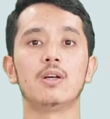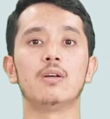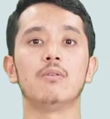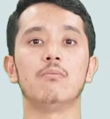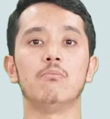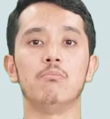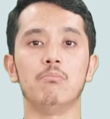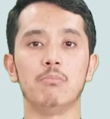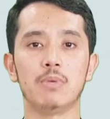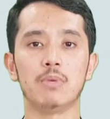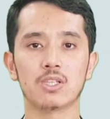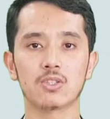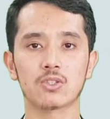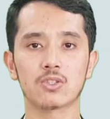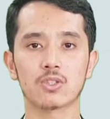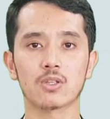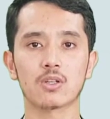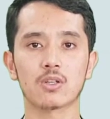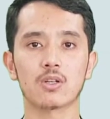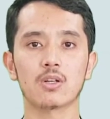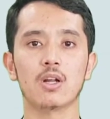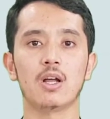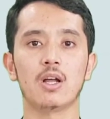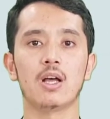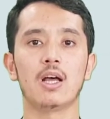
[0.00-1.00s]

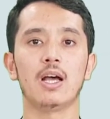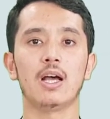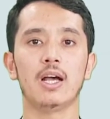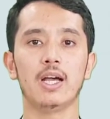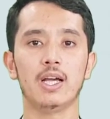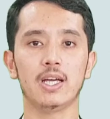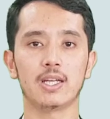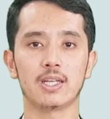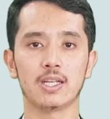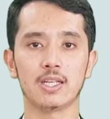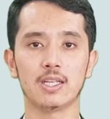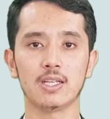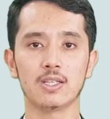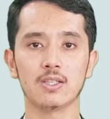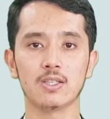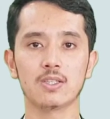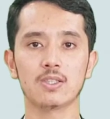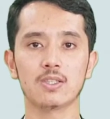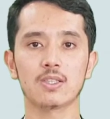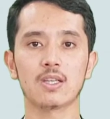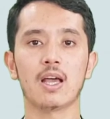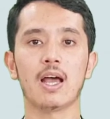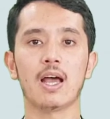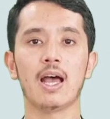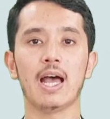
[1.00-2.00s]
misr,
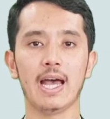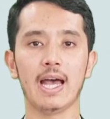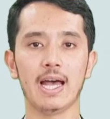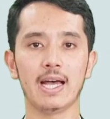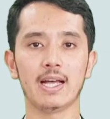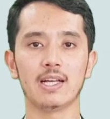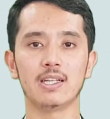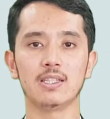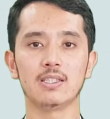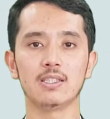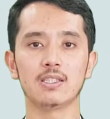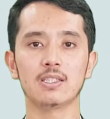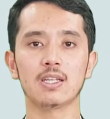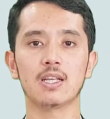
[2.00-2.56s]
haris, and